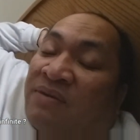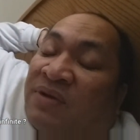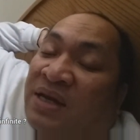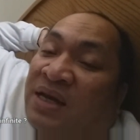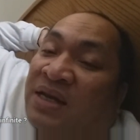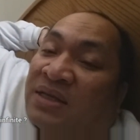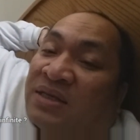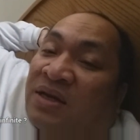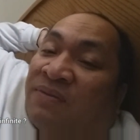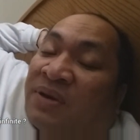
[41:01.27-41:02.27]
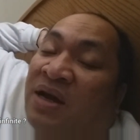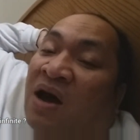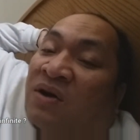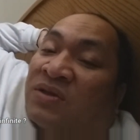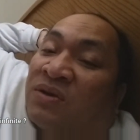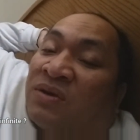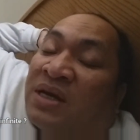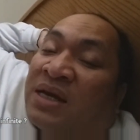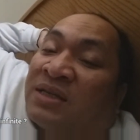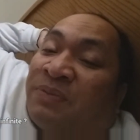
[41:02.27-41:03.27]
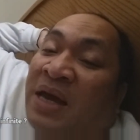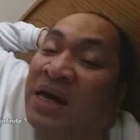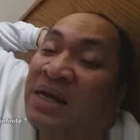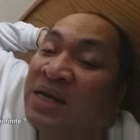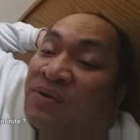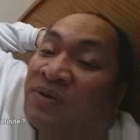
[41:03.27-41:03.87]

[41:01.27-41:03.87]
within itself, but also there is parallel